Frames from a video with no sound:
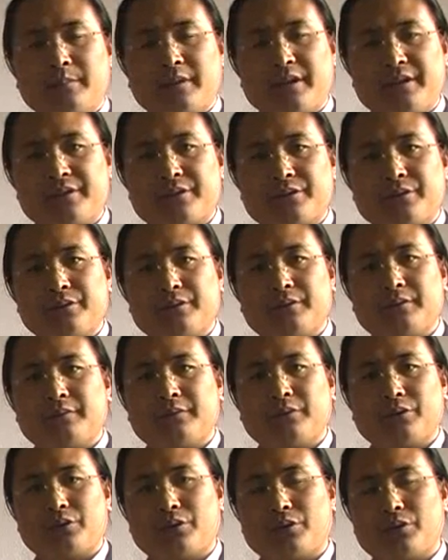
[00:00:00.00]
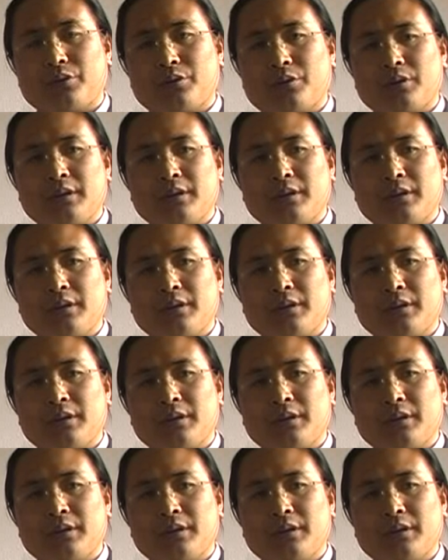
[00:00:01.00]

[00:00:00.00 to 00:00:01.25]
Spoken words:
methods for